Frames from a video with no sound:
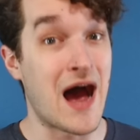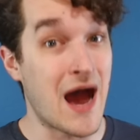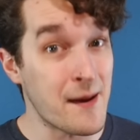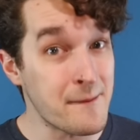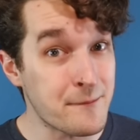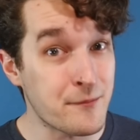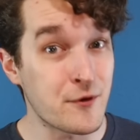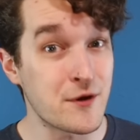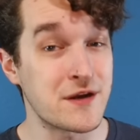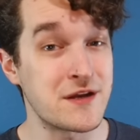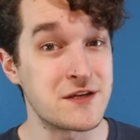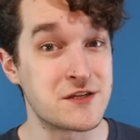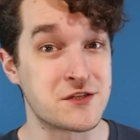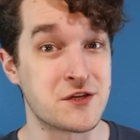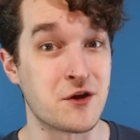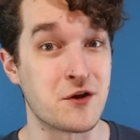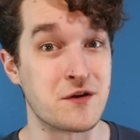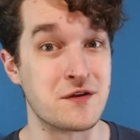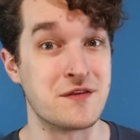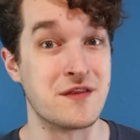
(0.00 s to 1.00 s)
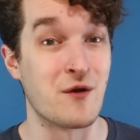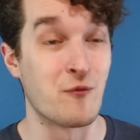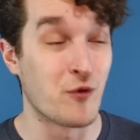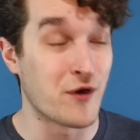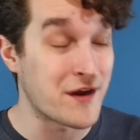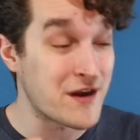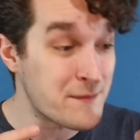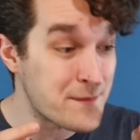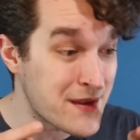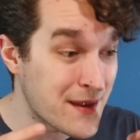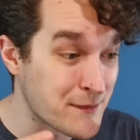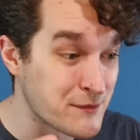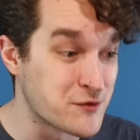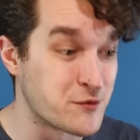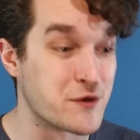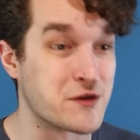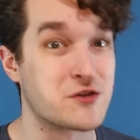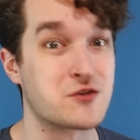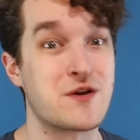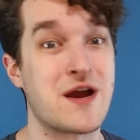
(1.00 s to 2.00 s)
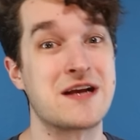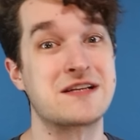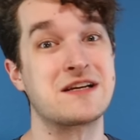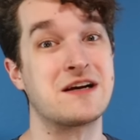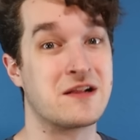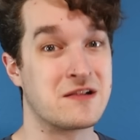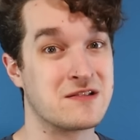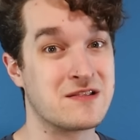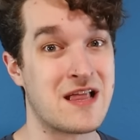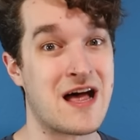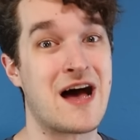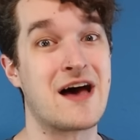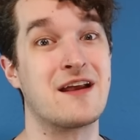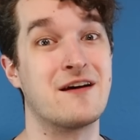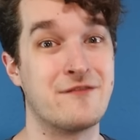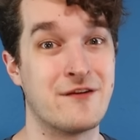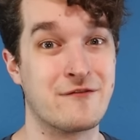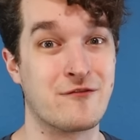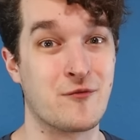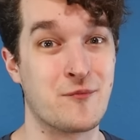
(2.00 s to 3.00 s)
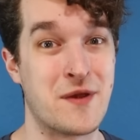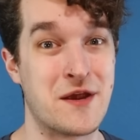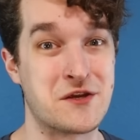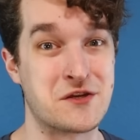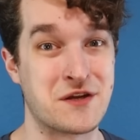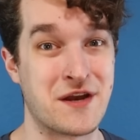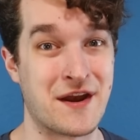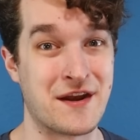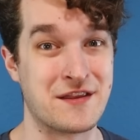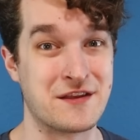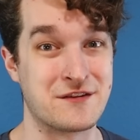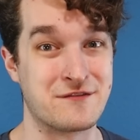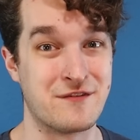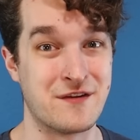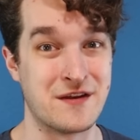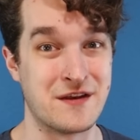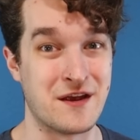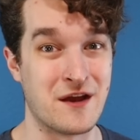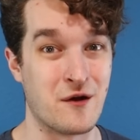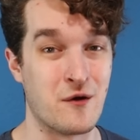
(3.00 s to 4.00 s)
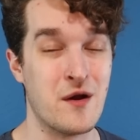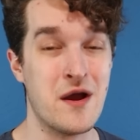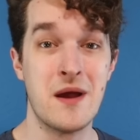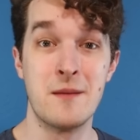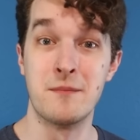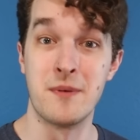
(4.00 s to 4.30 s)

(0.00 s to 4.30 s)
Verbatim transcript: I'm pretty certain that we're gonna be able to extract a lot of information out of this video.